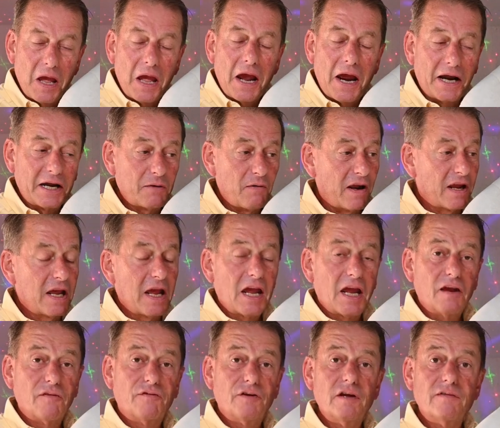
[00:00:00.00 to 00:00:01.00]
Anyway,
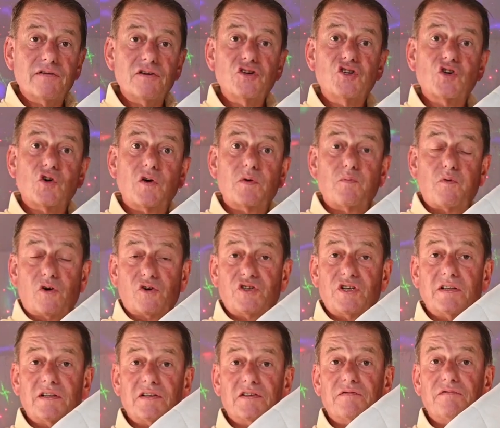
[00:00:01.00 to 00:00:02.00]
if you've enjoyed
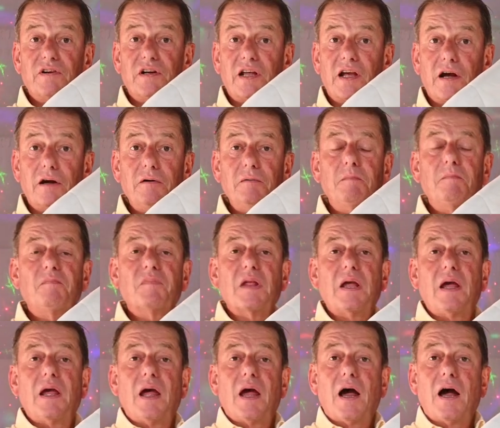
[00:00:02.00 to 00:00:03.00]
watching this video,
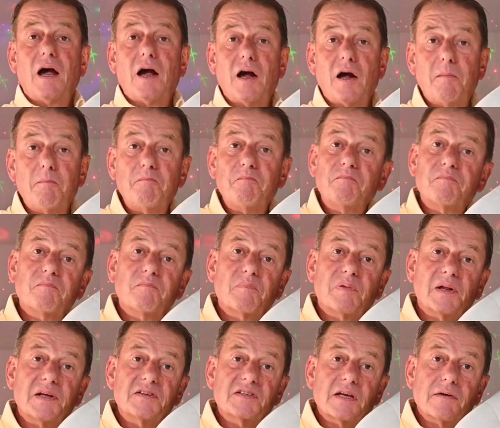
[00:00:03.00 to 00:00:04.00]

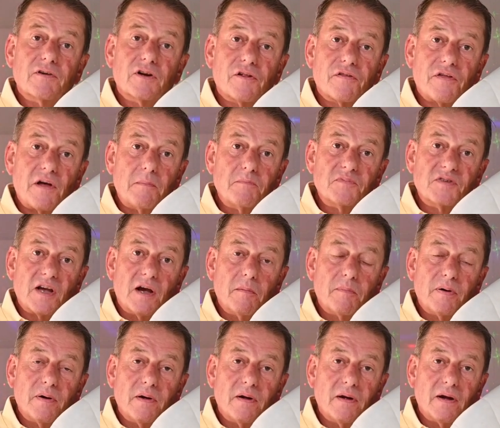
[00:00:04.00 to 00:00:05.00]
please give it a thumbs
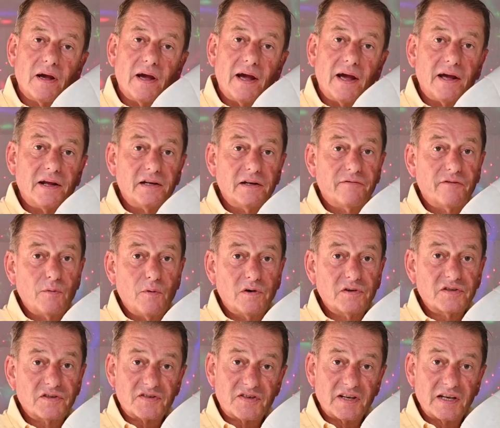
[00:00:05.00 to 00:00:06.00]
up. And if you
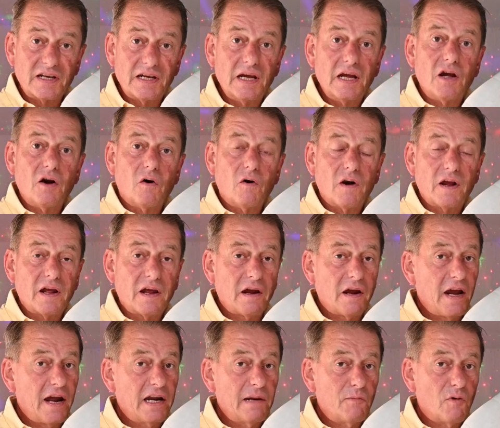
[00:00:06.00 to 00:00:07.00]
want to see or
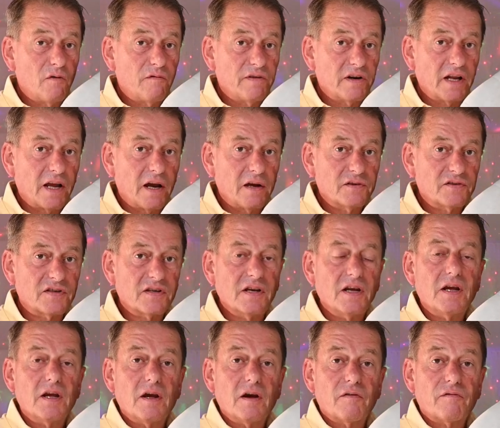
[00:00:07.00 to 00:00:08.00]
hear any more videos
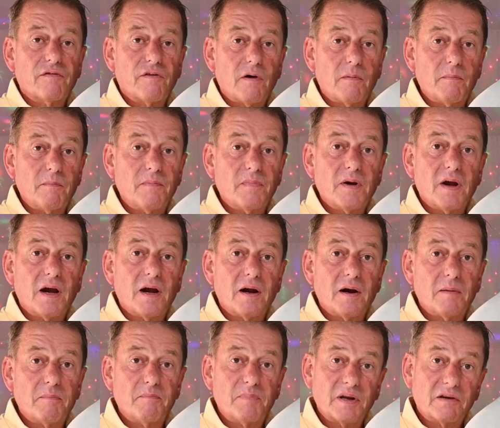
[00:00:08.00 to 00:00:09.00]
from
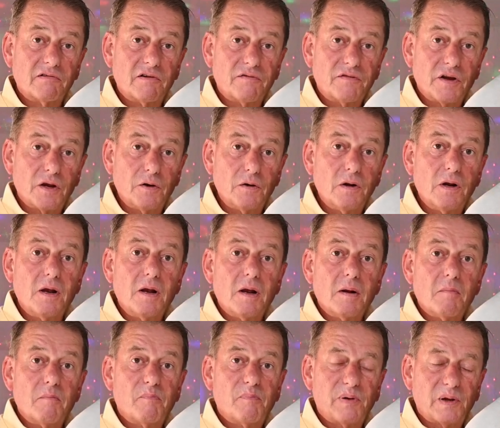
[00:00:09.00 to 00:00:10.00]
Big Review,
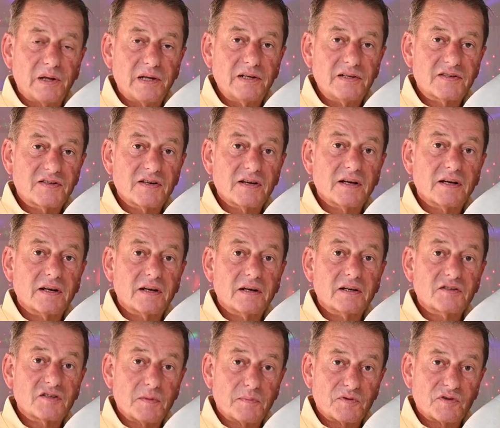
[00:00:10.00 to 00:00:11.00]
please
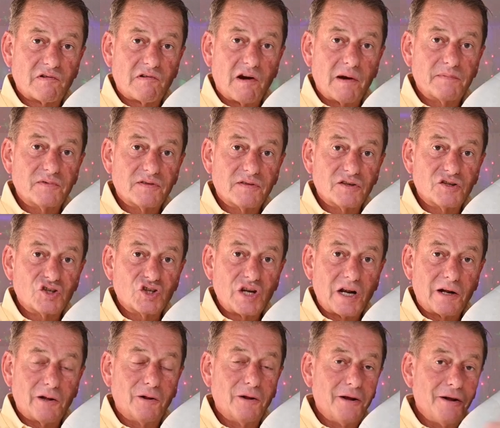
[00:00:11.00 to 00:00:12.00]
subscribe to this
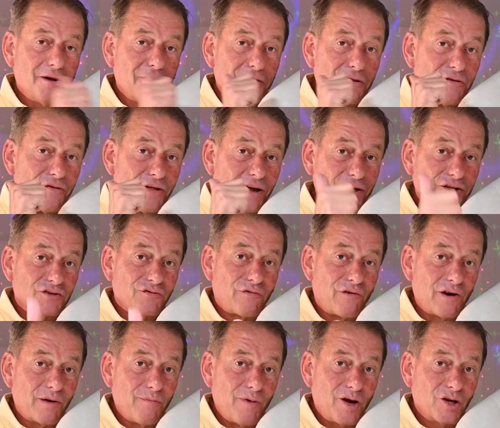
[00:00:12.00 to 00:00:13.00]
channel. Thanks
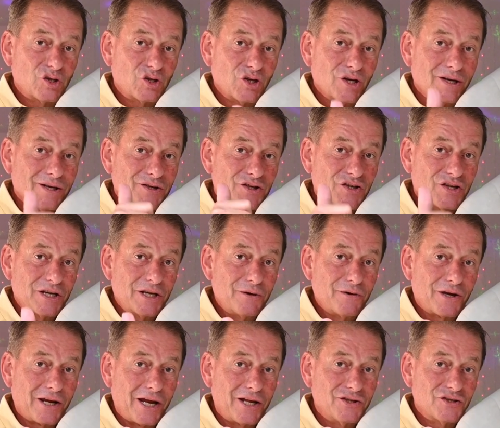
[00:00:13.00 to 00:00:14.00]
very much. See you
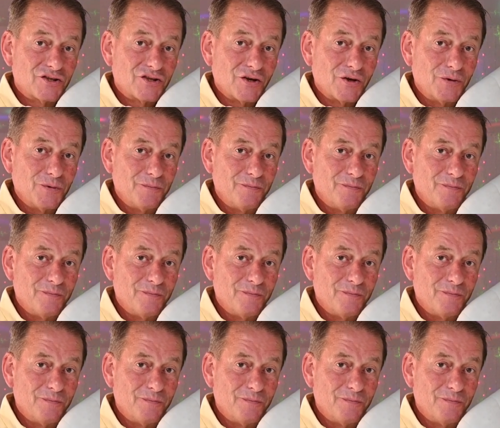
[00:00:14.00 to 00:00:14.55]
again soon.